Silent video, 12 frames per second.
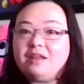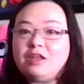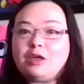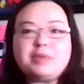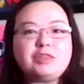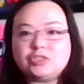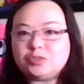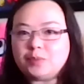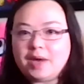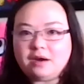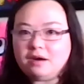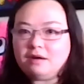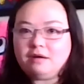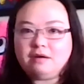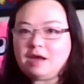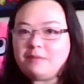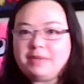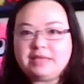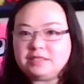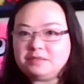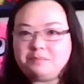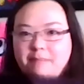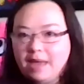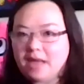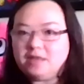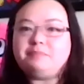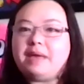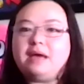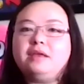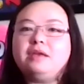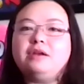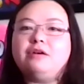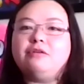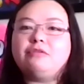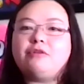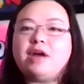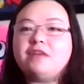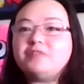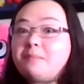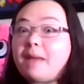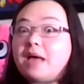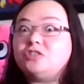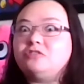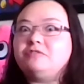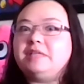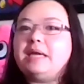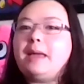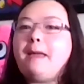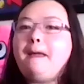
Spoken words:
I mean, the sweater, it's crafted masterfully.